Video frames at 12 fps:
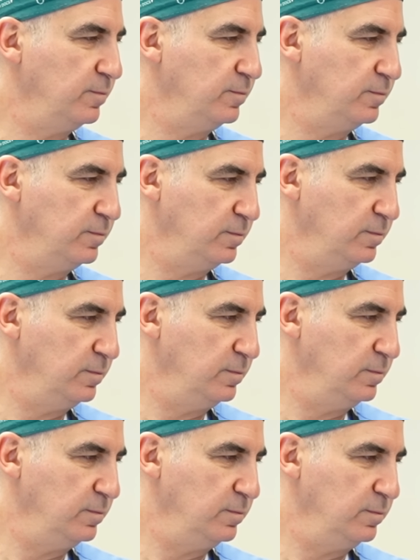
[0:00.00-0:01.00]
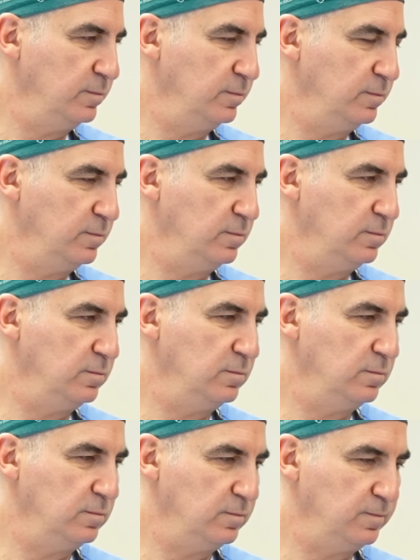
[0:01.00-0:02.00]

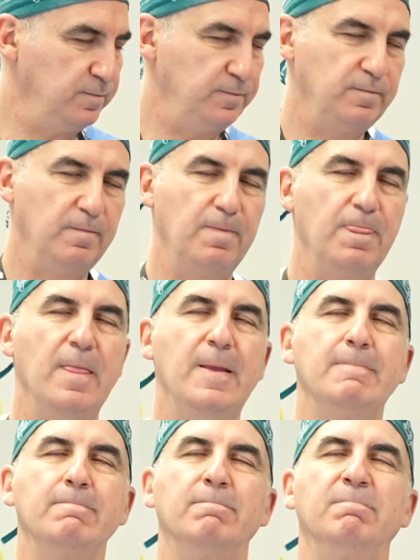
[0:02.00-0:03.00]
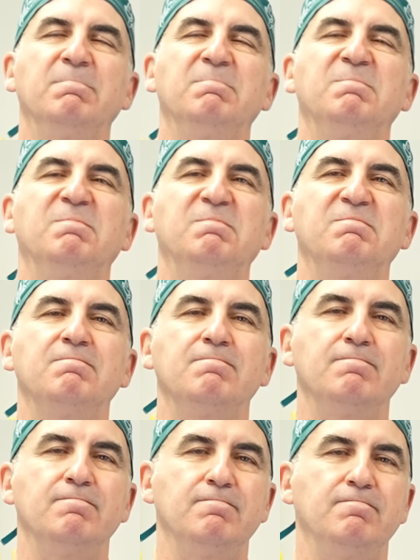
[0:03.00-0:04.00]

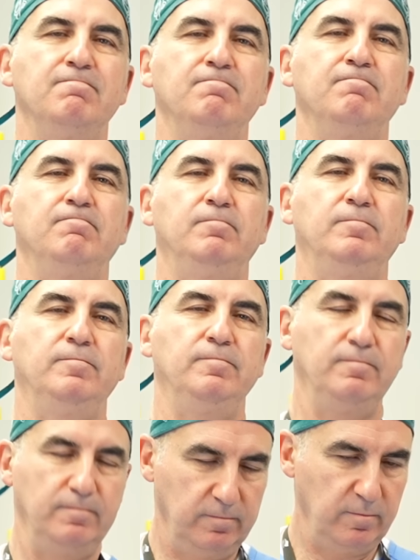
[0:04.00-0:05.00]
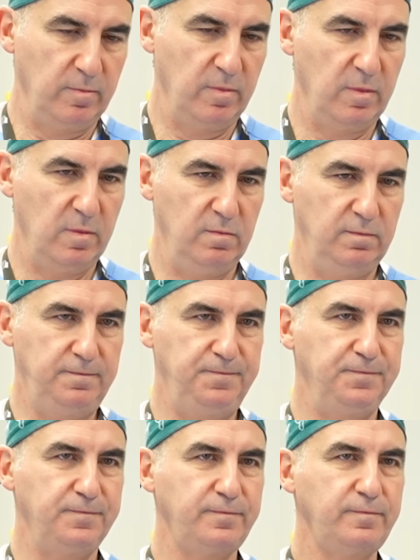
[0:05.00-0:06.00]

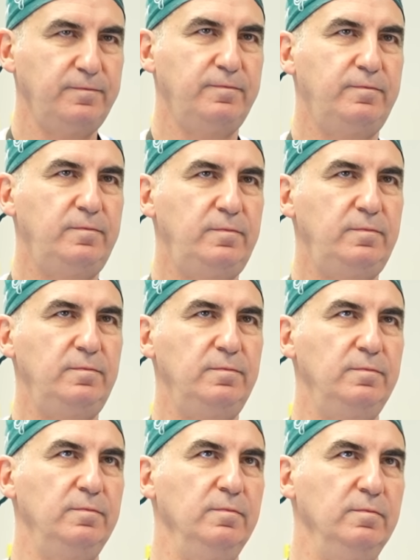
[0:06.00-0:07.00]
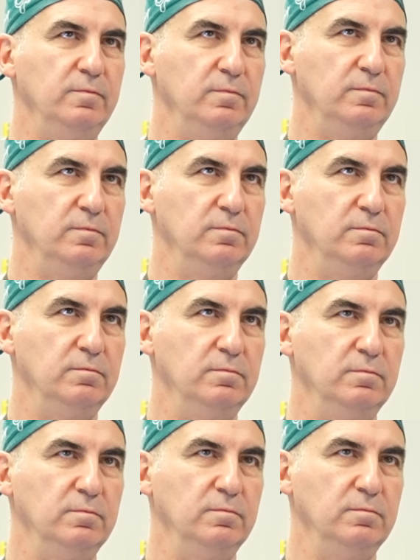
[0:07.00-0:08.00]
No words are spoken by the person on screen.